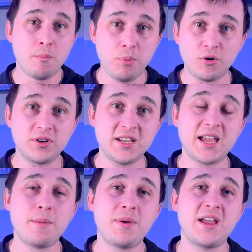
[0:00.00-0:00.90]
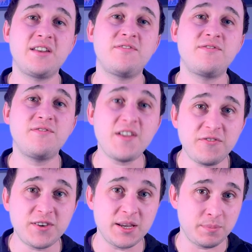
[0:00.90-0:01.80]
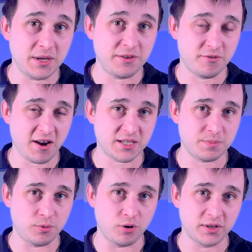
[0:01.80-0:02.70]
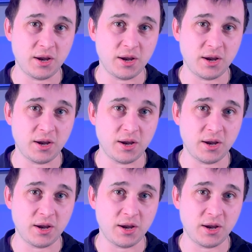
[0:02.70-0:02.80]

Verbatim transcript: but you get paid 15p for export.